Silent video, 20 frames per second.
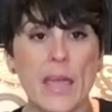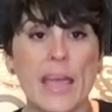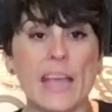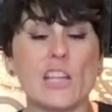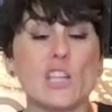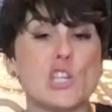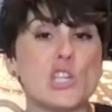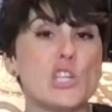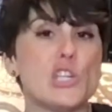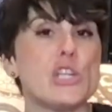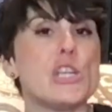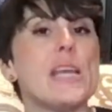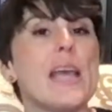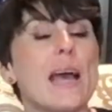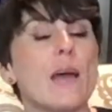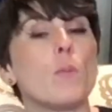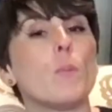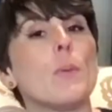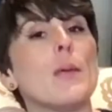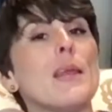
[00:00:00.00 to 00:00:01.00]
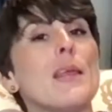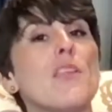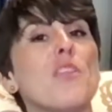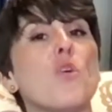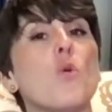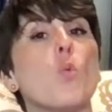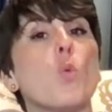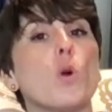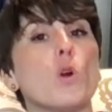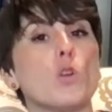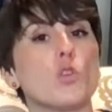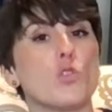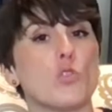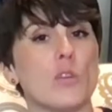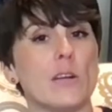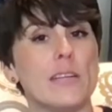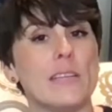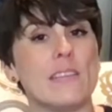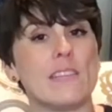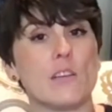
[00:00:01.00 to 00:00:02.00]
and she had been in the World
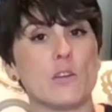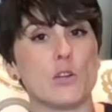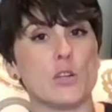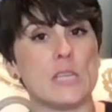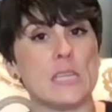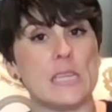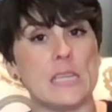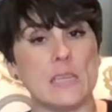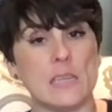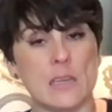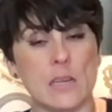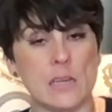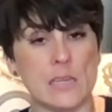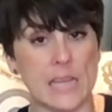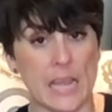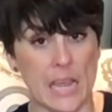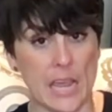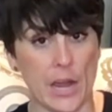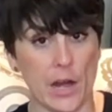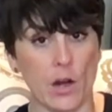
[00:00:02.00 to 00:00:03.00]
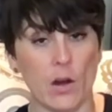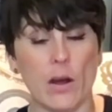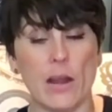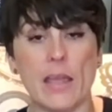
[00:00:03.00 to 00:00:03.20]
Trade Center daycare.